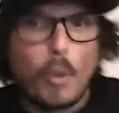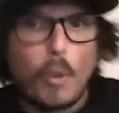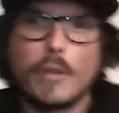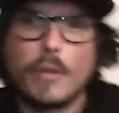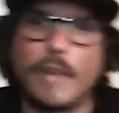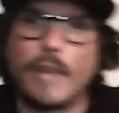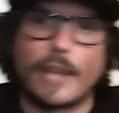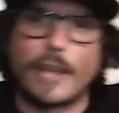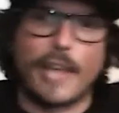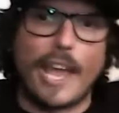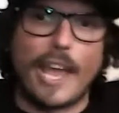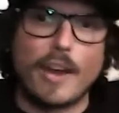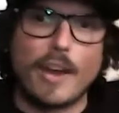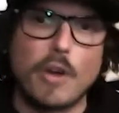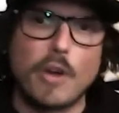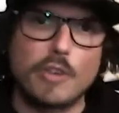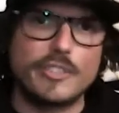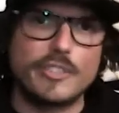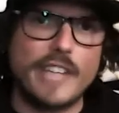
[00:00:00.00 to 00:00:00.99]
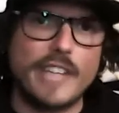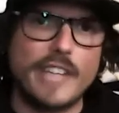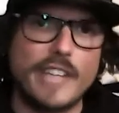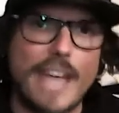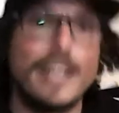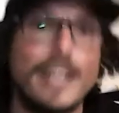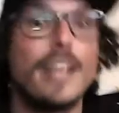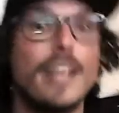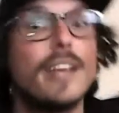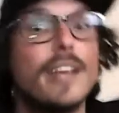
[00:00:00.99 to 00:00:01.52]
like arrows and that?
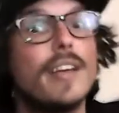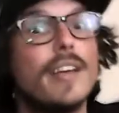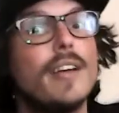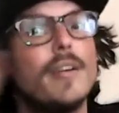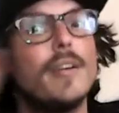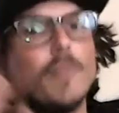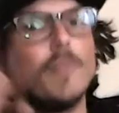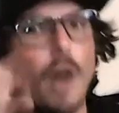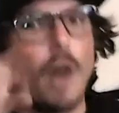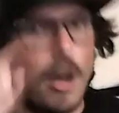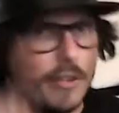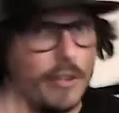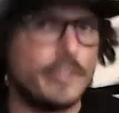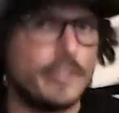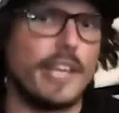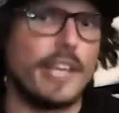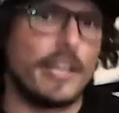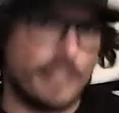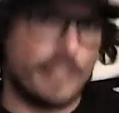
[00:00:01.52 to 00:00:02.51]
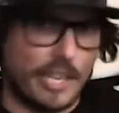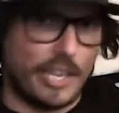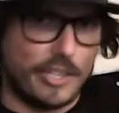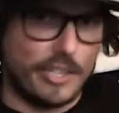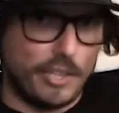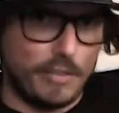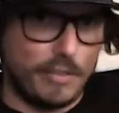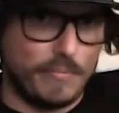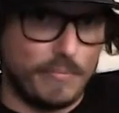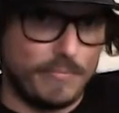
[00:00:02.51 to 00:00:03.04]
Well, yes, I do.